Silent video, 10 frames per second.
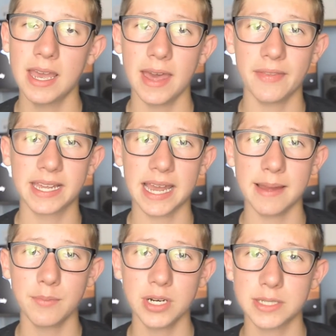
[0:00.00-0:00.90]
and the
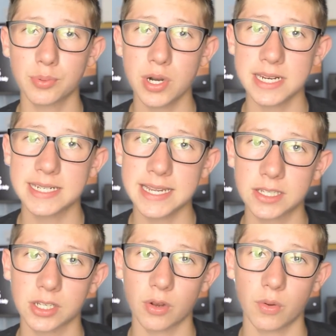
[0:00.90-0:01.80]
camera is pretty
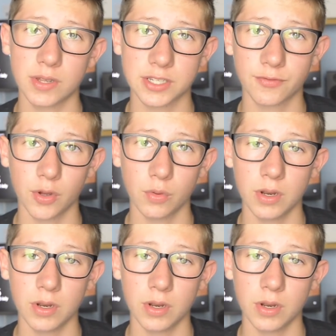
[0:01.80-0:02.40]
decent on this phone.